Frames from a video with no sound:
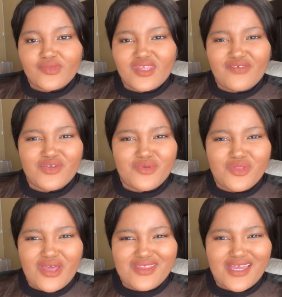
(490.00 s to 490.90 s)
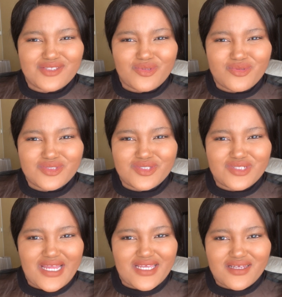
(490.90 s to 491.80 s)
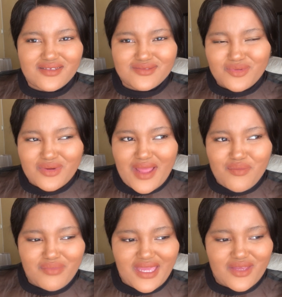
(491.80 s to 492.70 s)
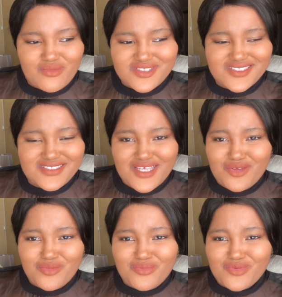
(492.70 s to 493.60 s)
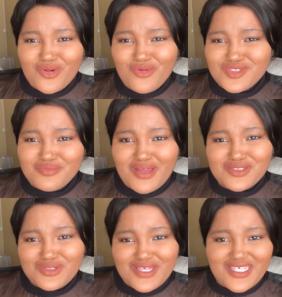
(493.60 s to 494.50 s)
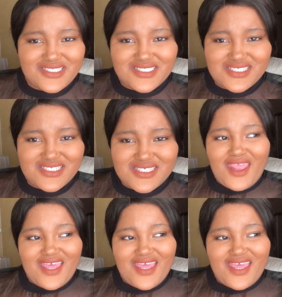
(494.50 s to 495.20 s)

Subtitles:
Even with her, I think I told her, like, don't come back, we'll just take your clothes back to the agency.